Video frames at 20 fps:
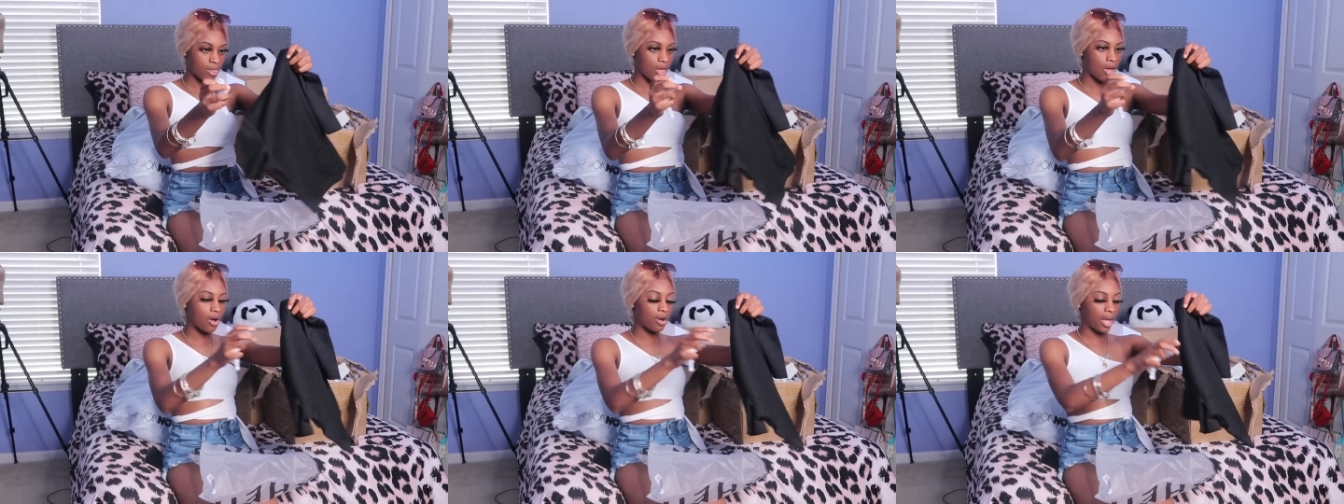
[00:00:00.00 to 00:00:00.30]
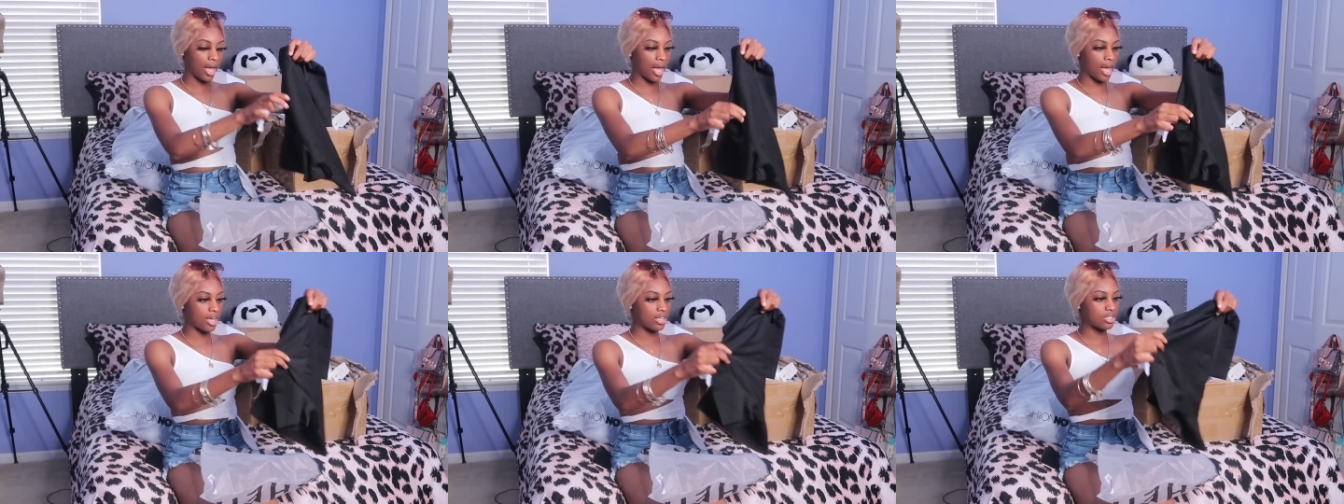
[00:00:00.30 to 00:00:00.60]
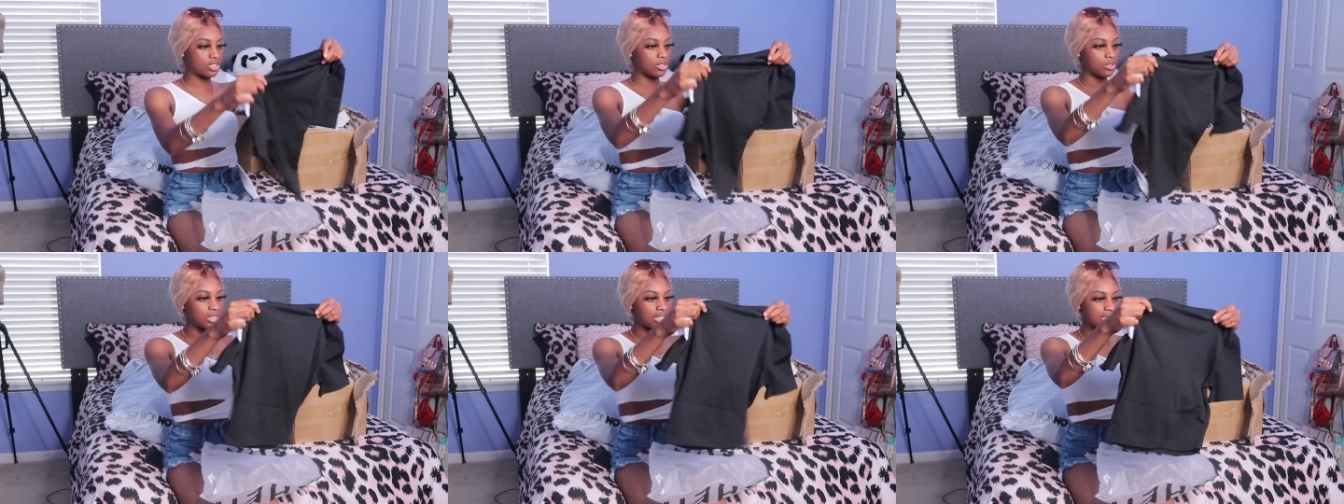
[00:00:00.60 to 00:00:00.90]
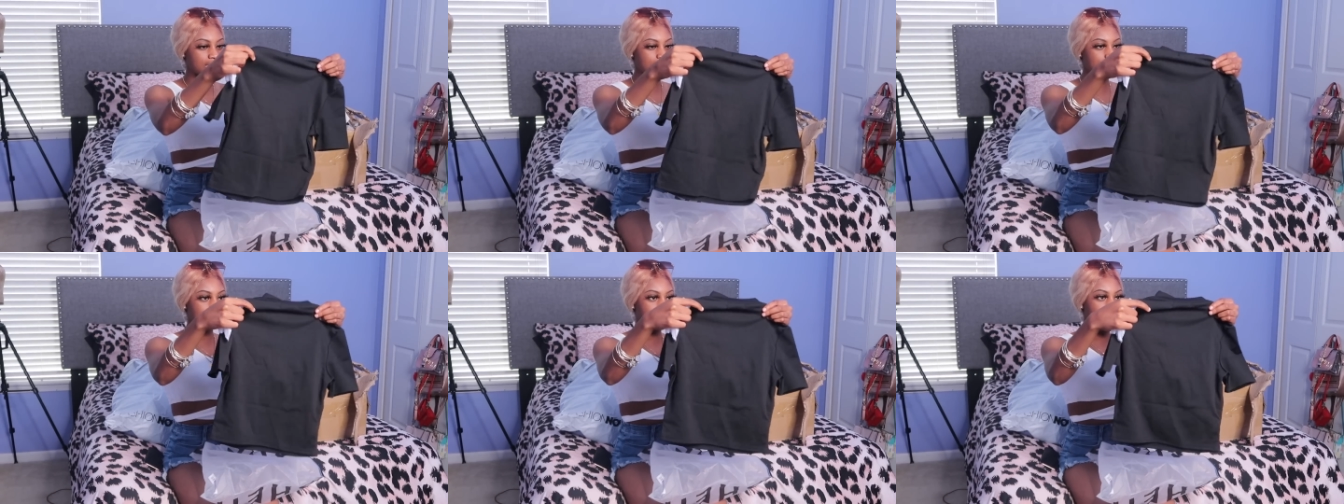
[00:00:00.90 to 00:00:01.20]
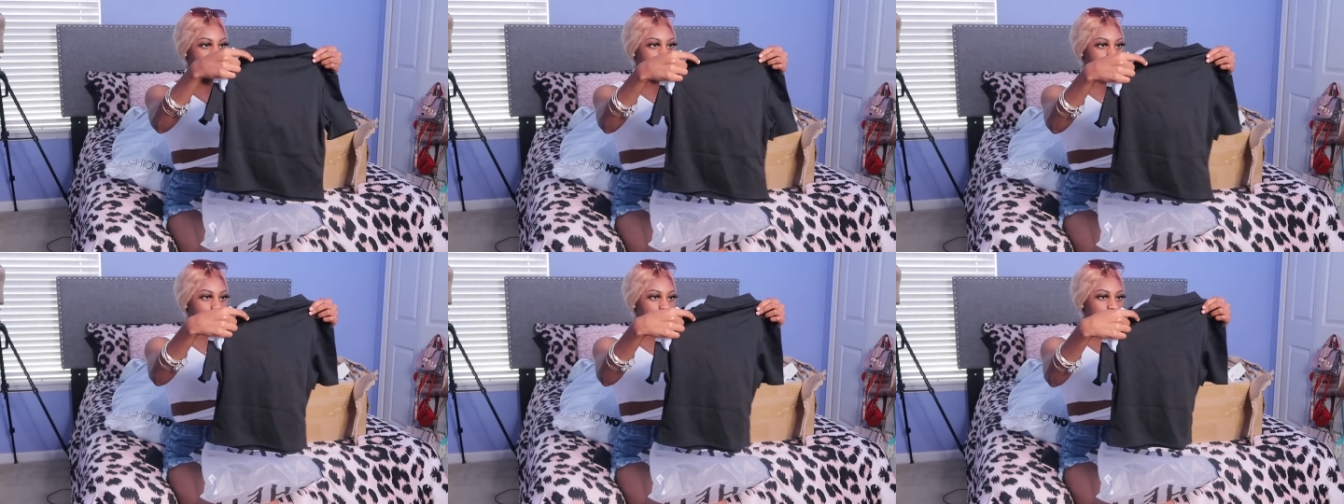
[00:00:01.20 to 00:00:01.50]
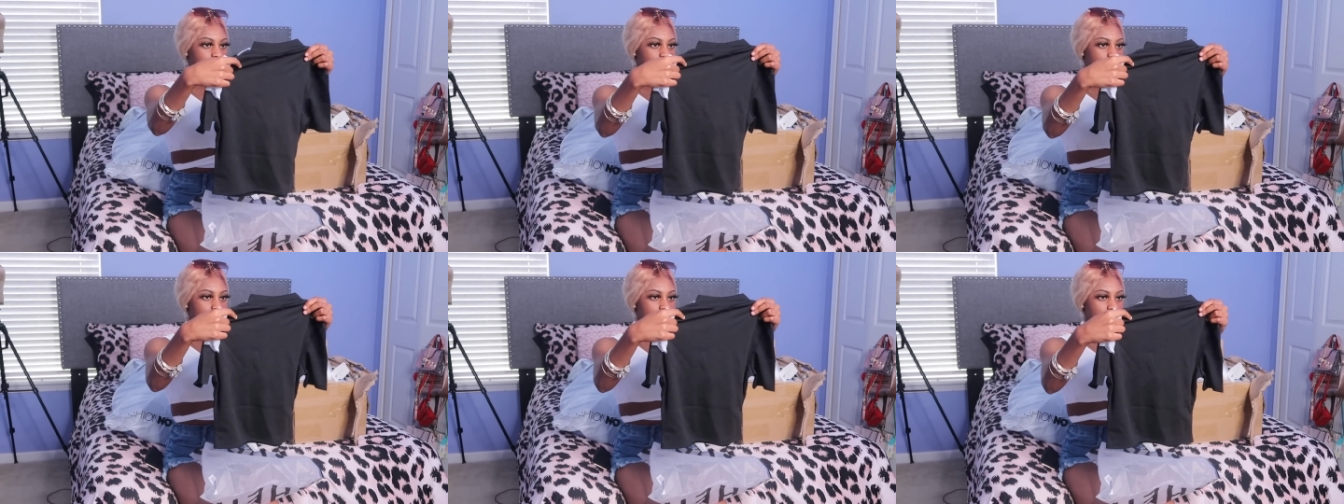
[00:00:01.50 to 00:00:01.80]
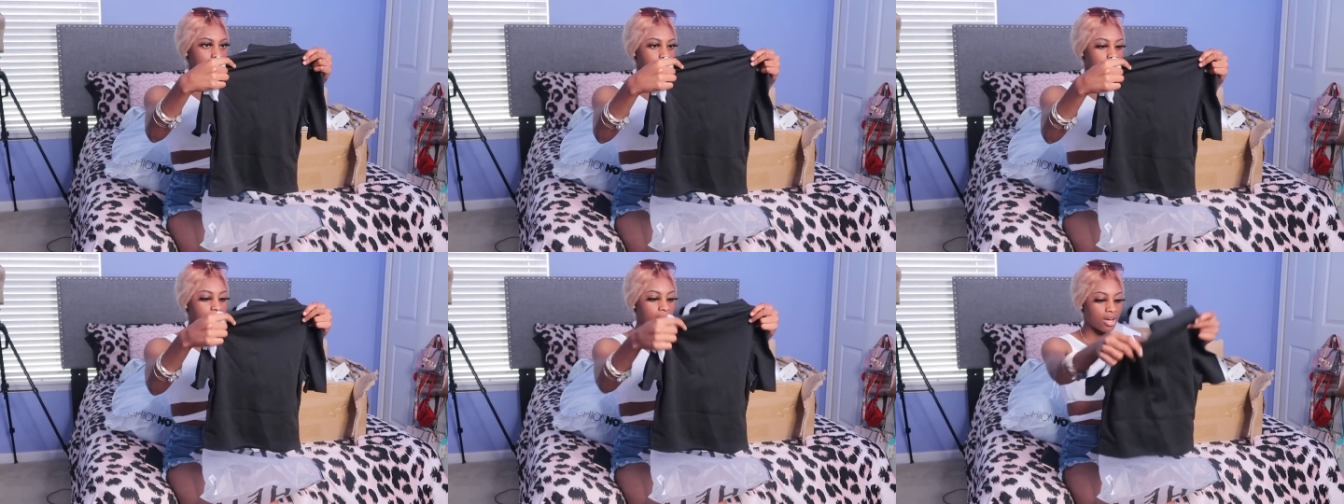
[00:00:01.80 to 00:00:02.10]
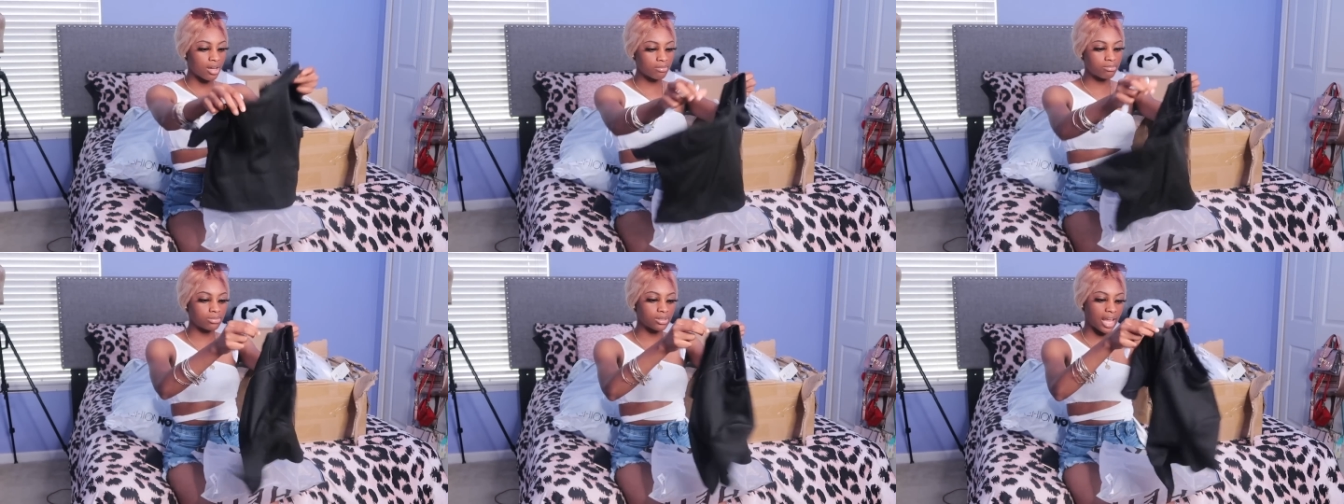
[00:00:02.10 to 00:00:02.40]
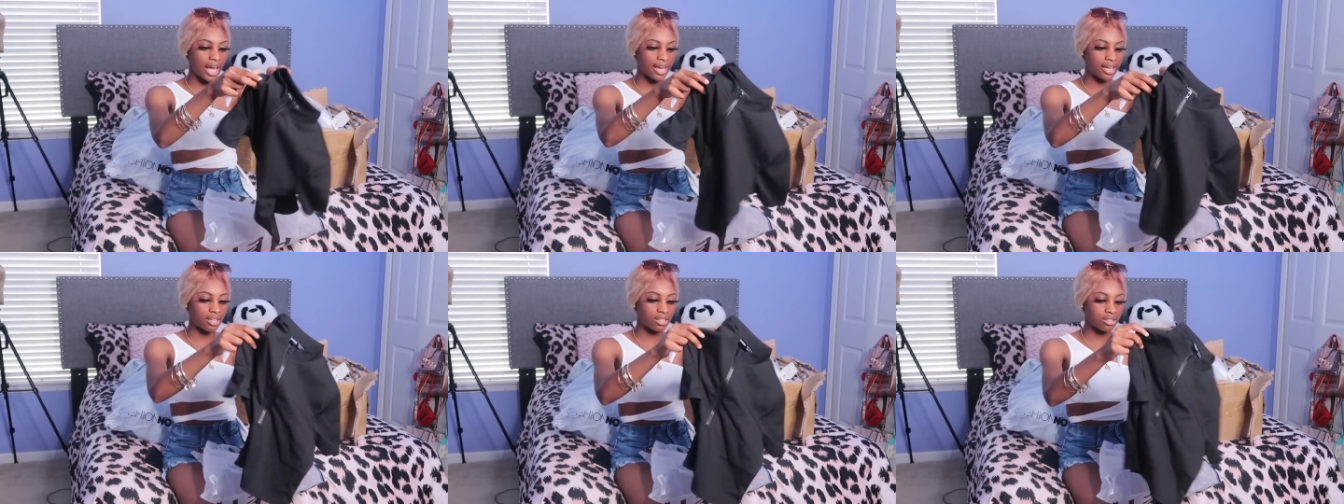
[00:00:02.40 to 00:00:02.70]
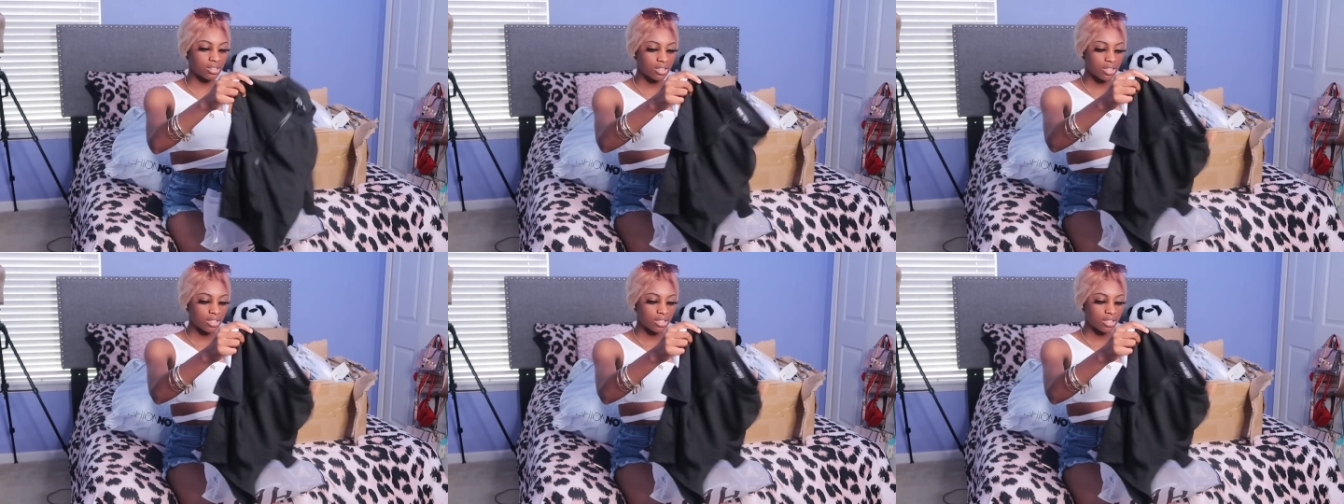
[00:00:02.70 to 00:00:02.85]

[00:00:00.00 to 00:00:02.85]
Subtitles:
Okay, so this is like a zip up, like